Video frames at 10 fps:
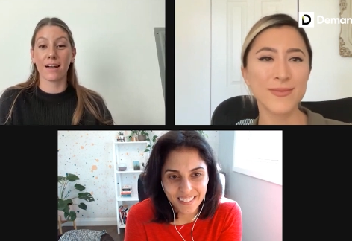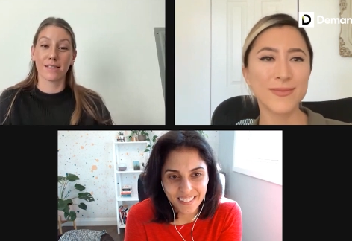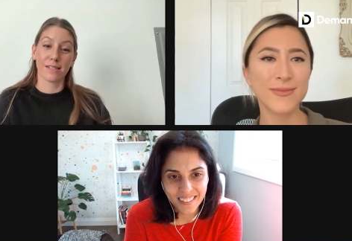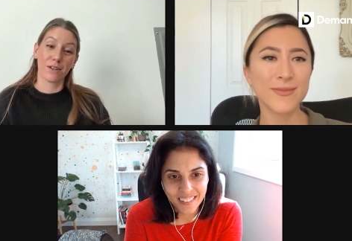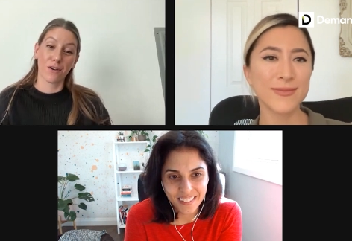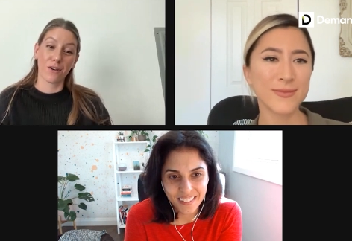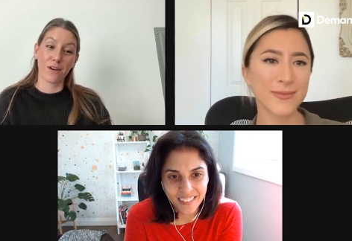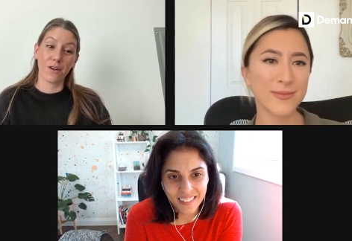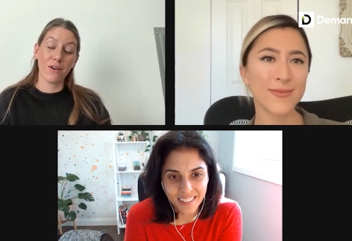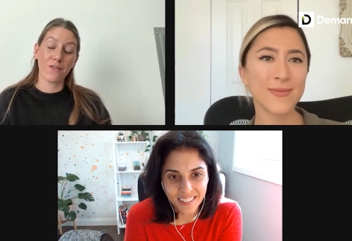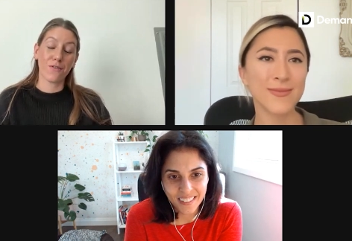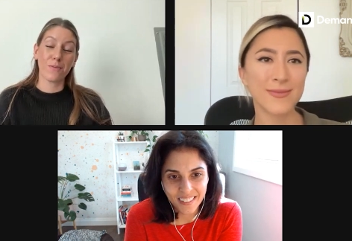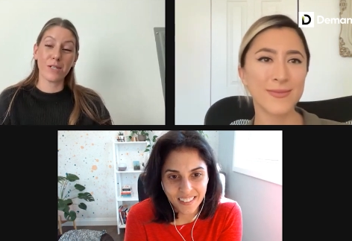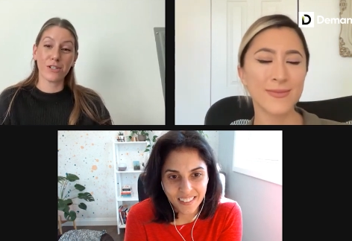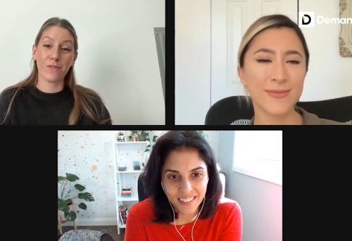Speaker 1: got to learn
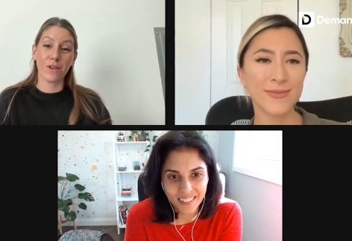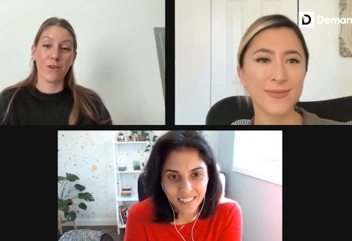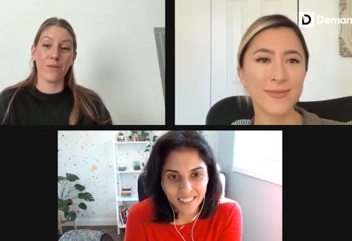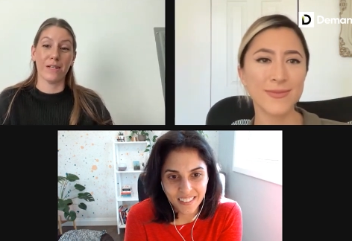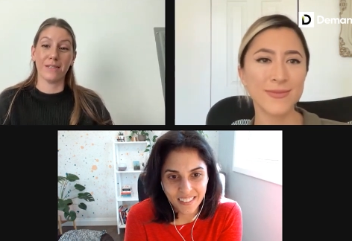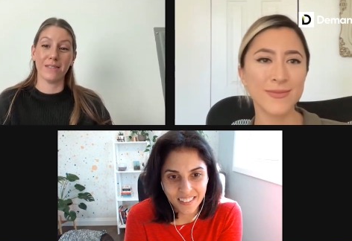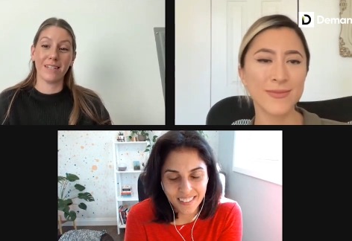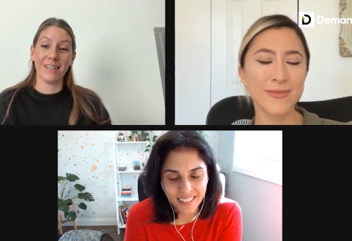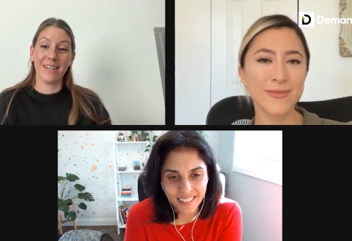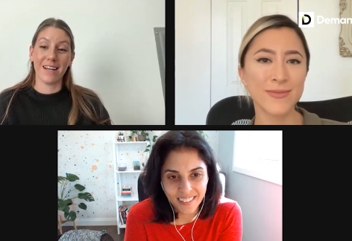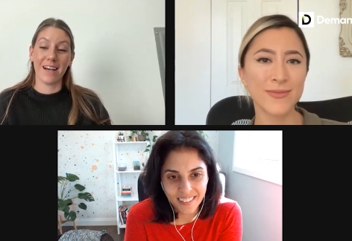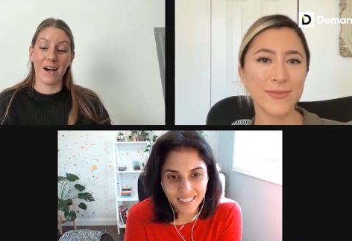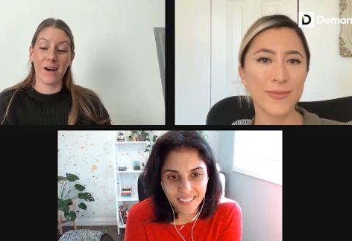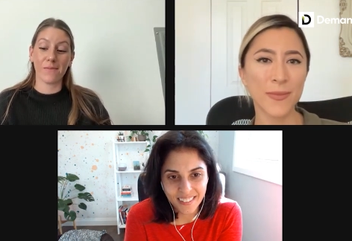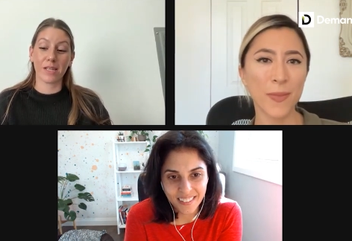from each of you and
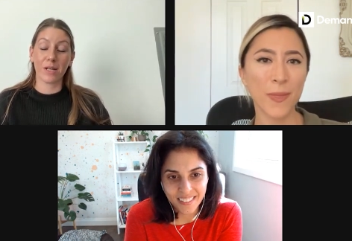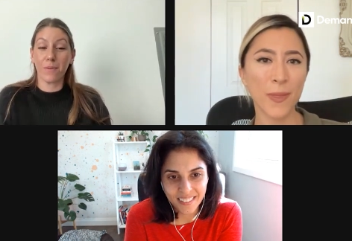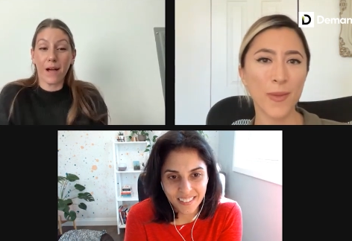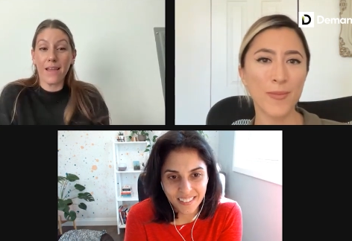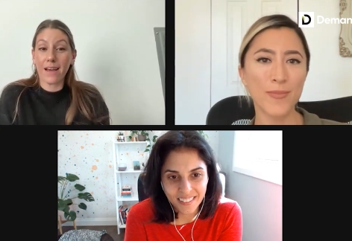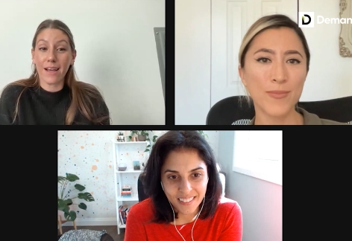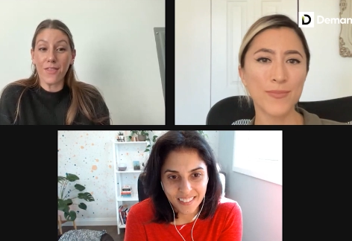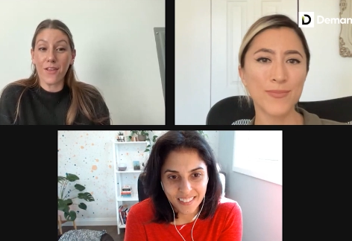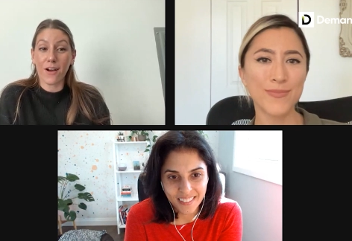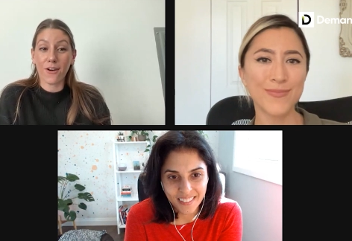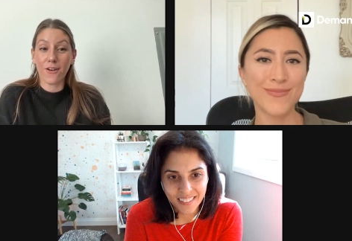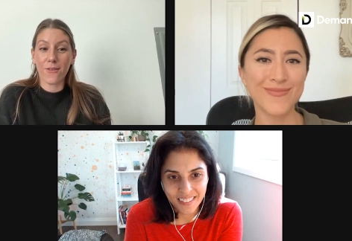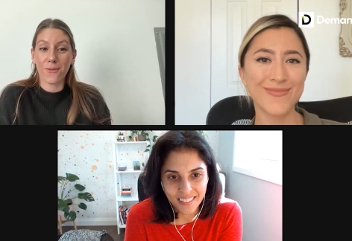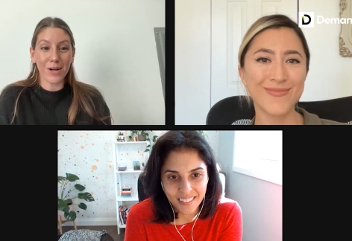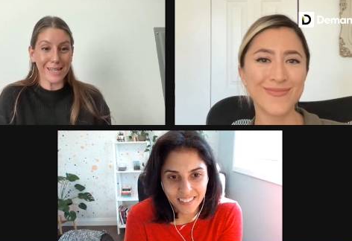um, can apply that in their
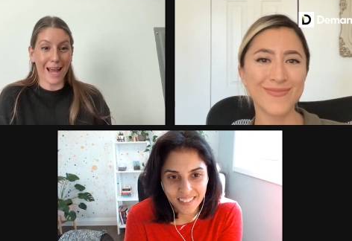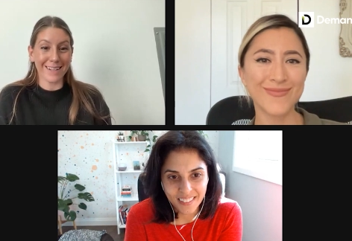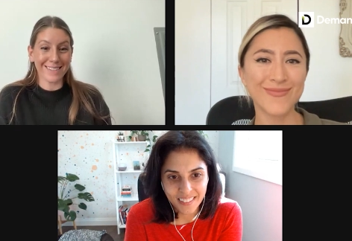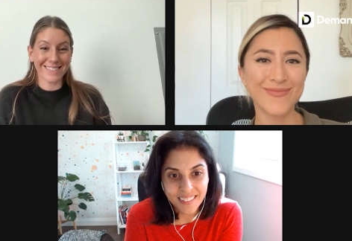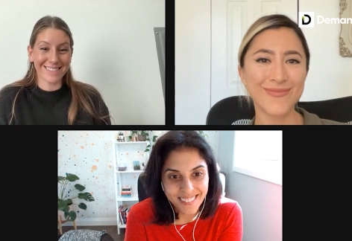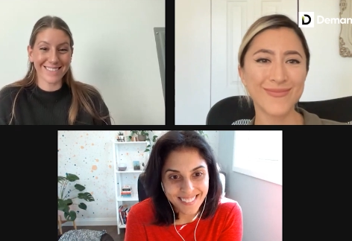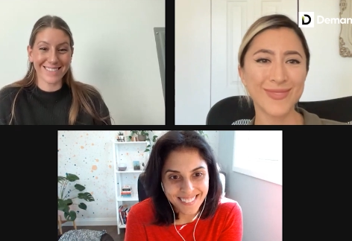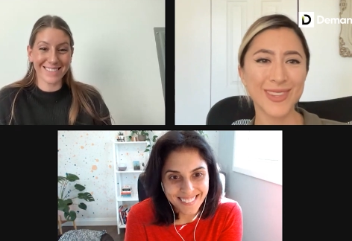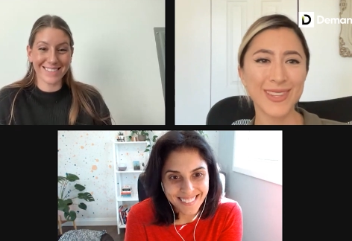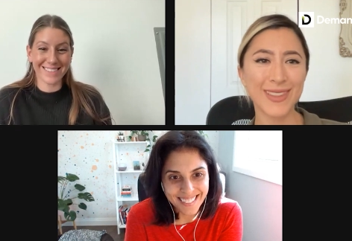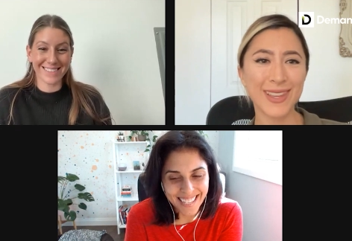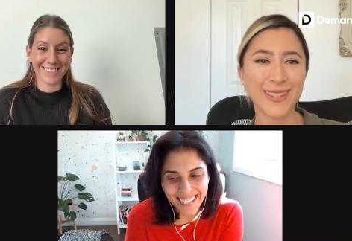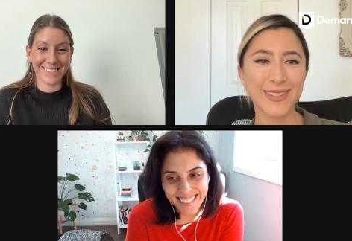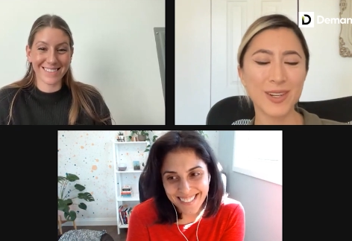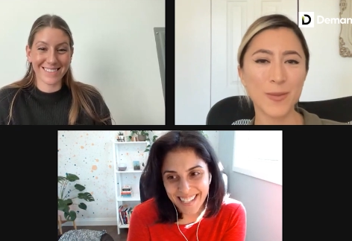workday.
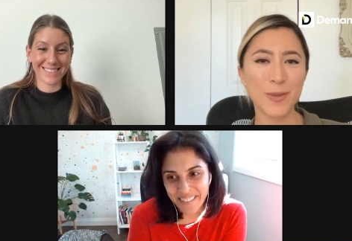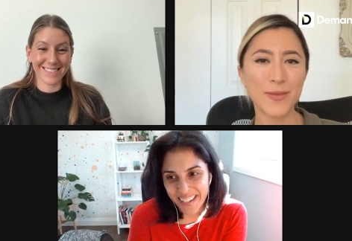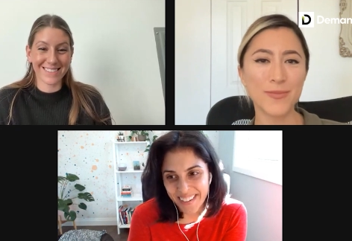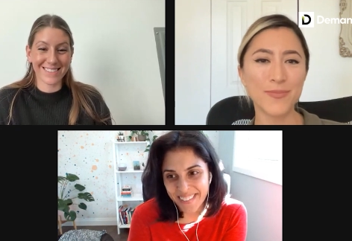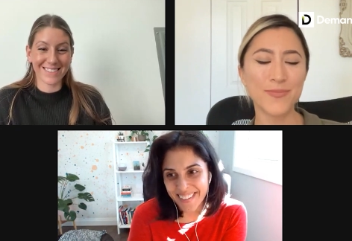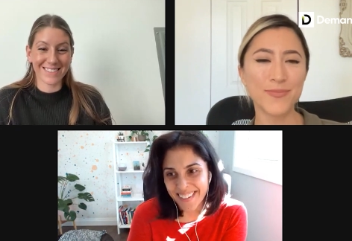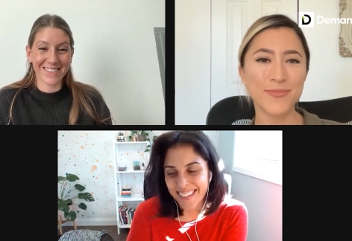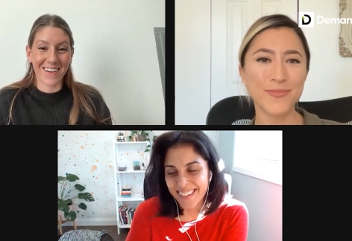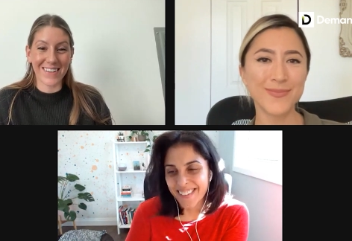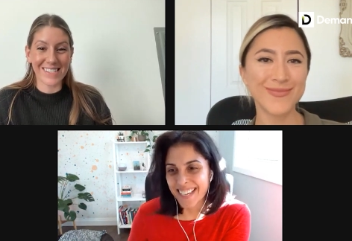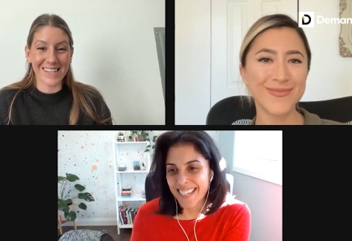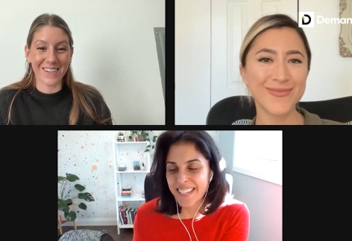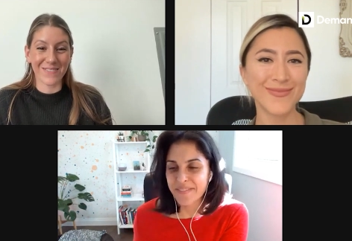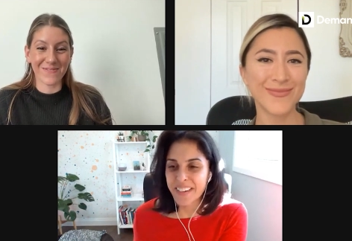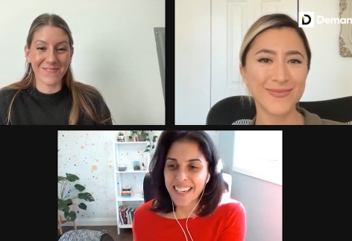
Speaker 2: Yes, love it. It was nice to
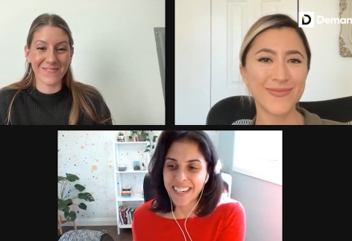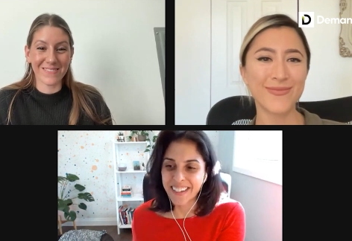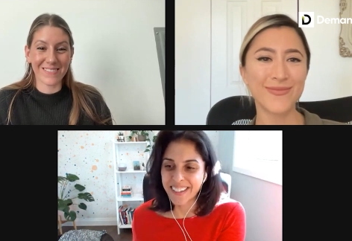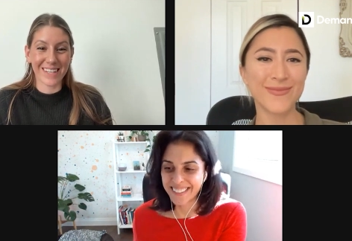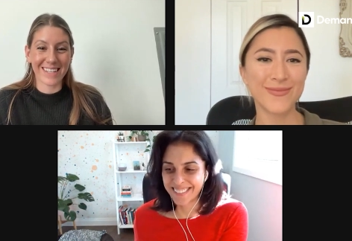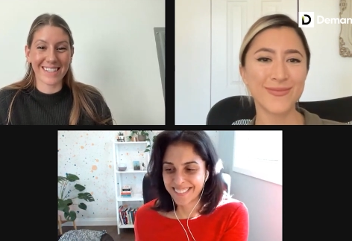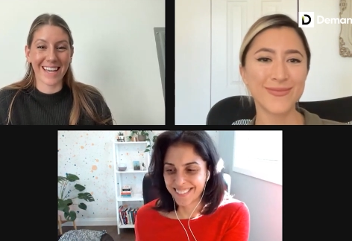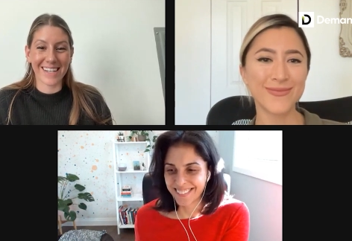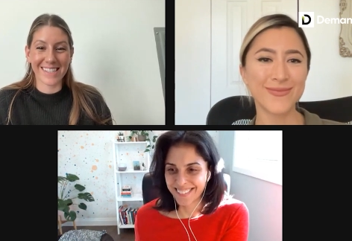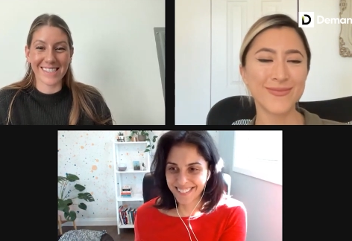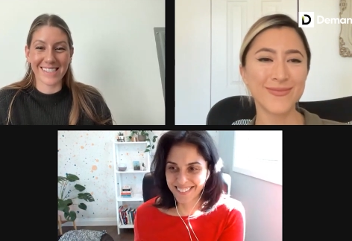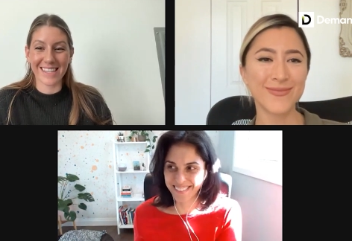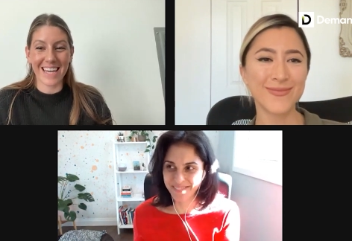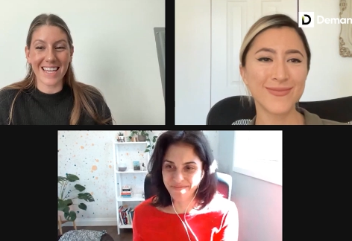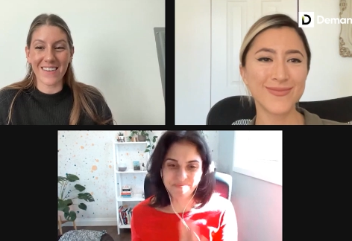be here.
Speaker 1: Yes.
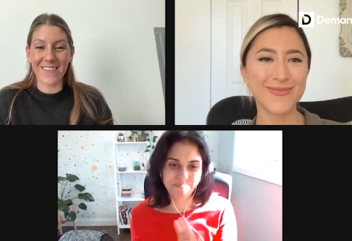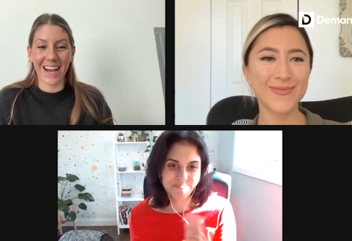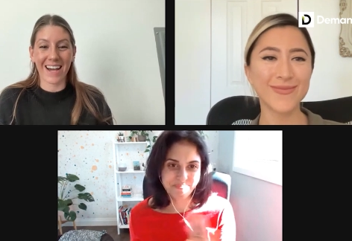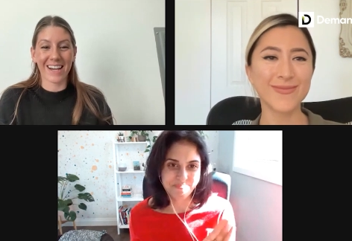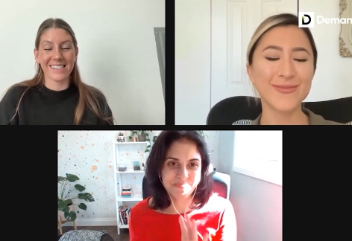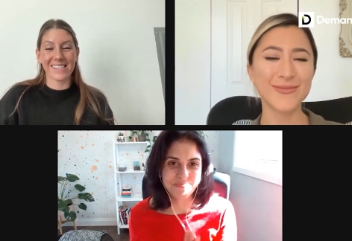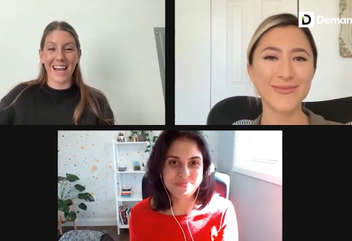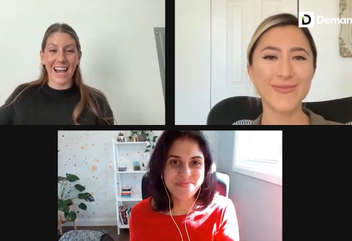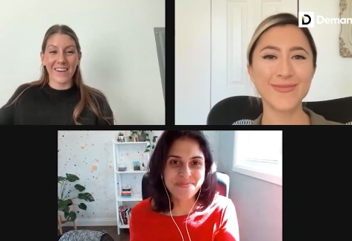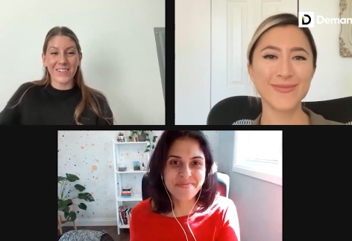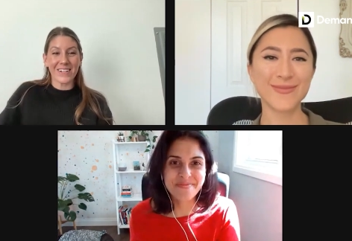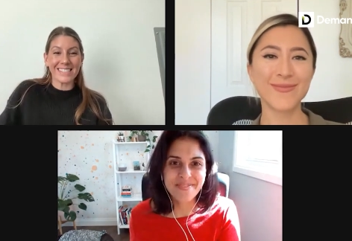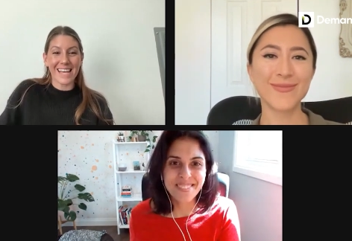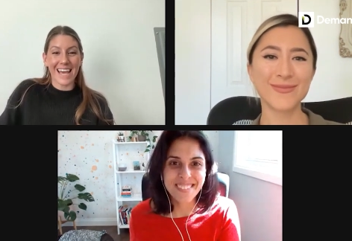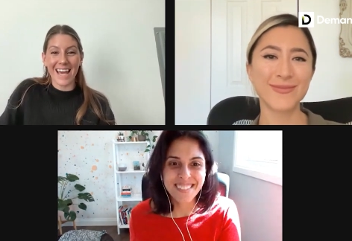Thank you guys. Have a
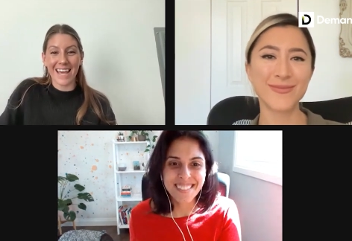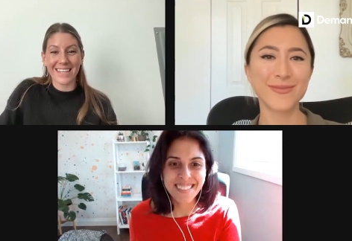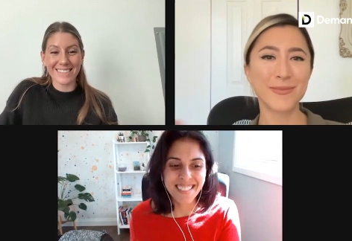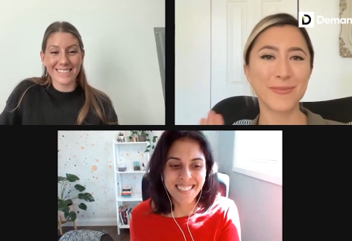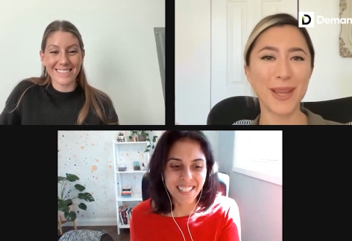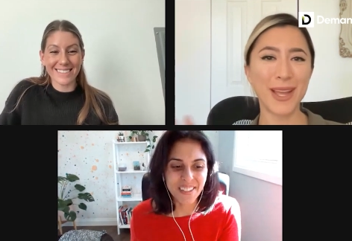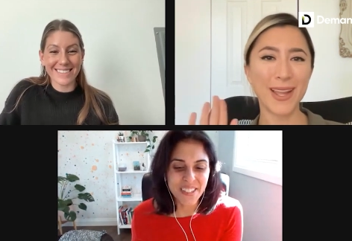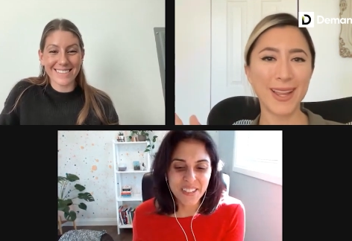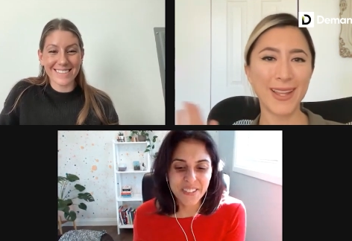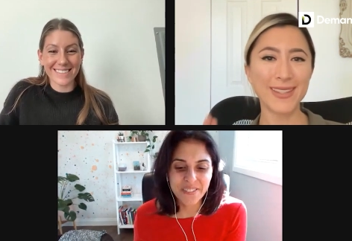great day. You too.